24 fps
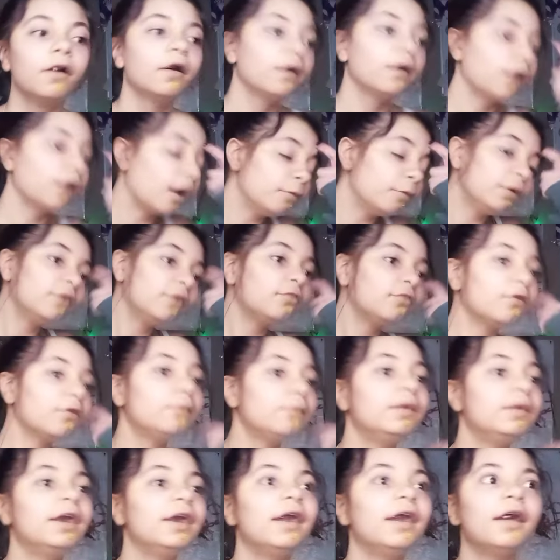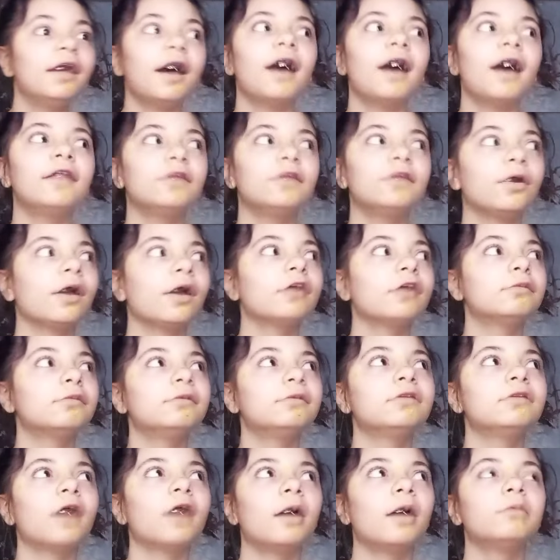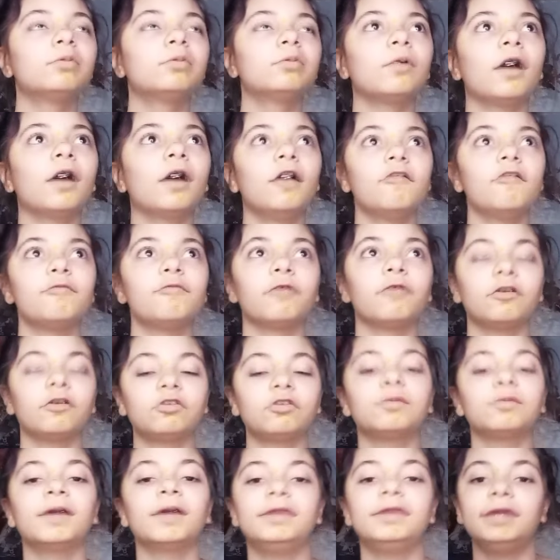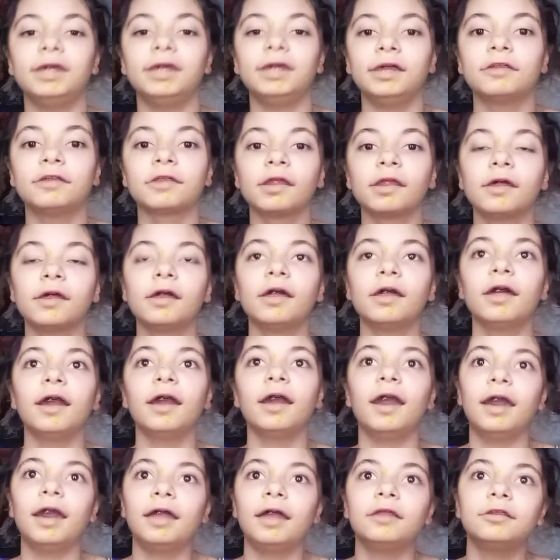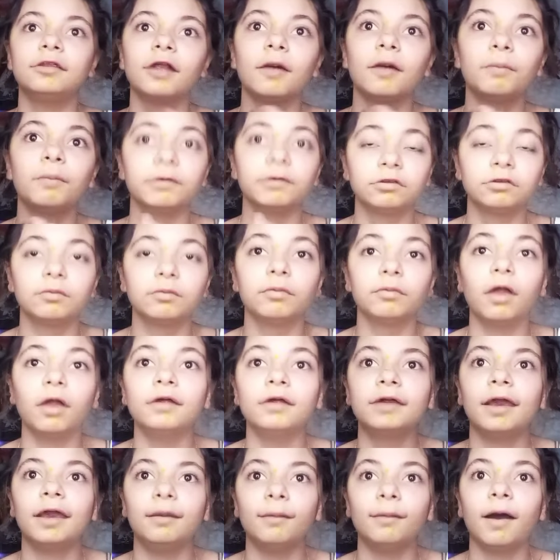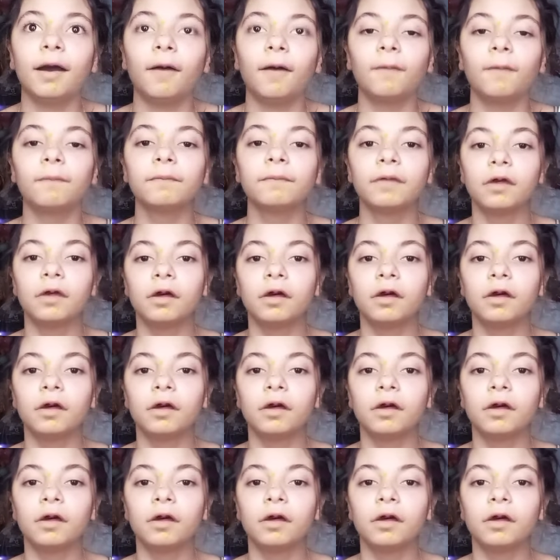Coming from me, there has been times where I have brushed my teeth and a bunch of blood came out.